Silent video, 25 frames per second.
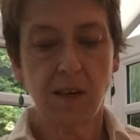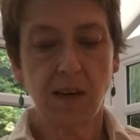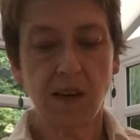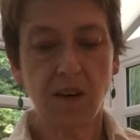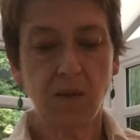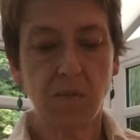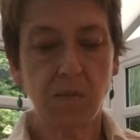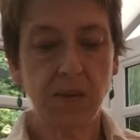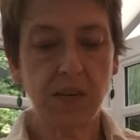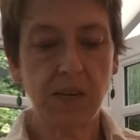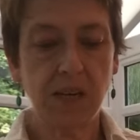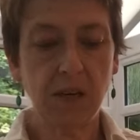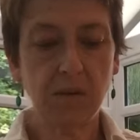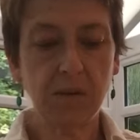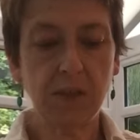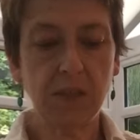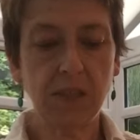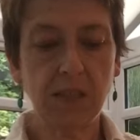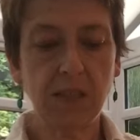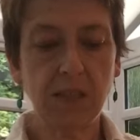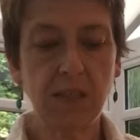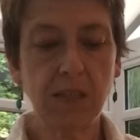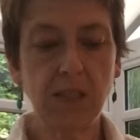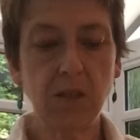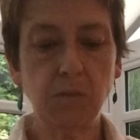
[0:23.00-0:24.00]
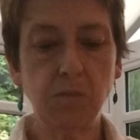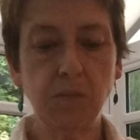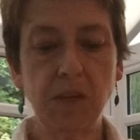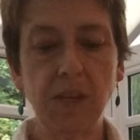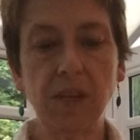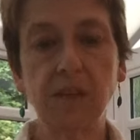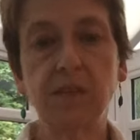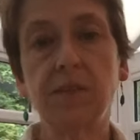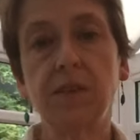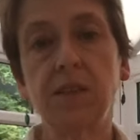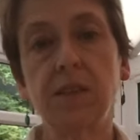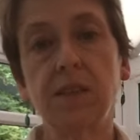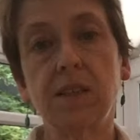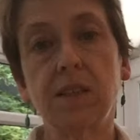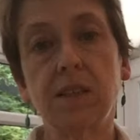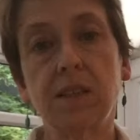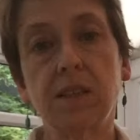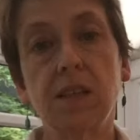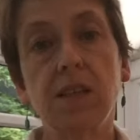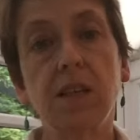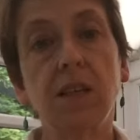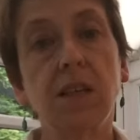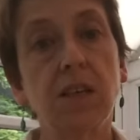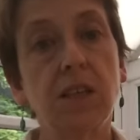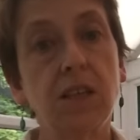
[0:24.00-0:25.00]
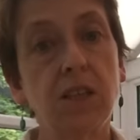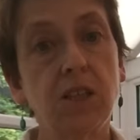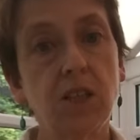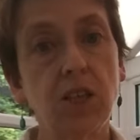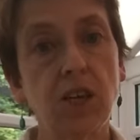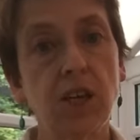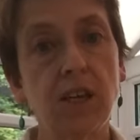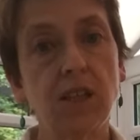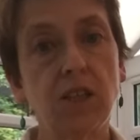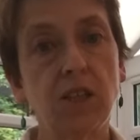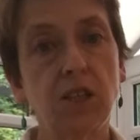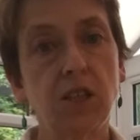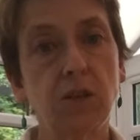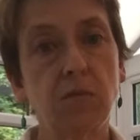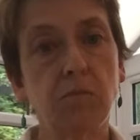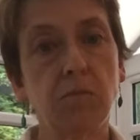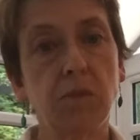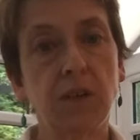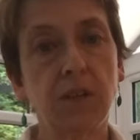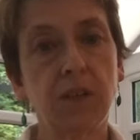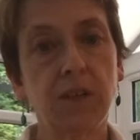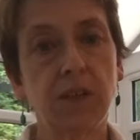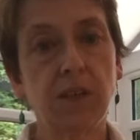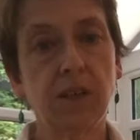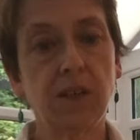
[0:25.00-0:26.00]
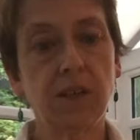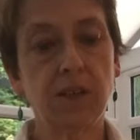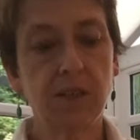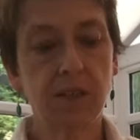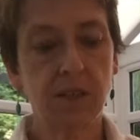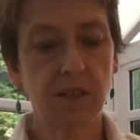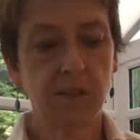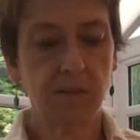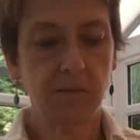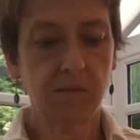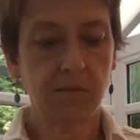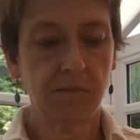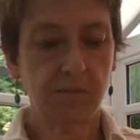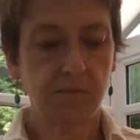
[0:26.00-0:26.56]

I have been able to see the benefits in changing my diet.